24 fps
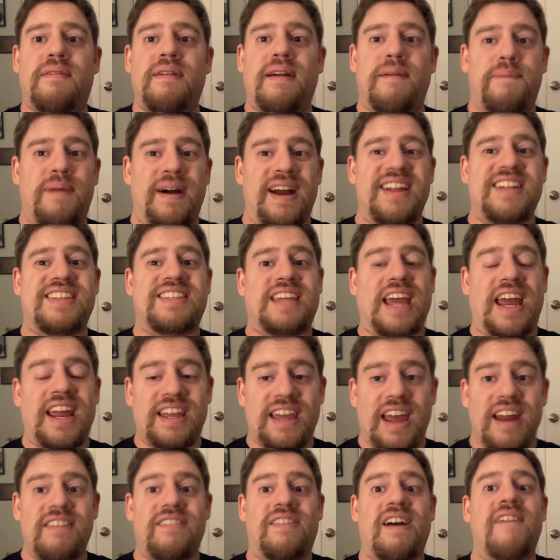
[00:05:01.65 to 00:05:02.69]
But then
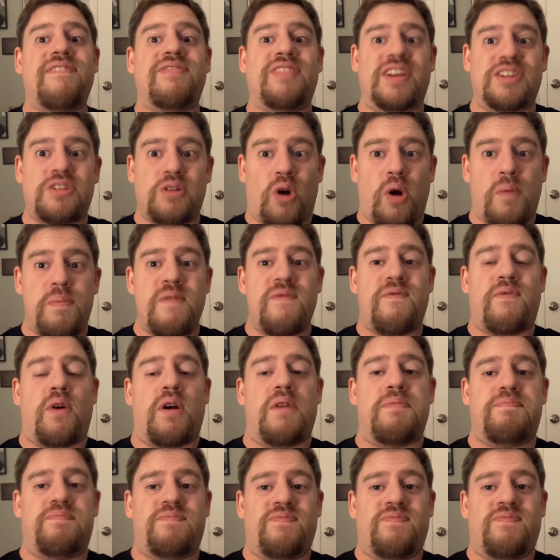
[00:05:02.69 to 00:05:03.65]
again, left the door open for,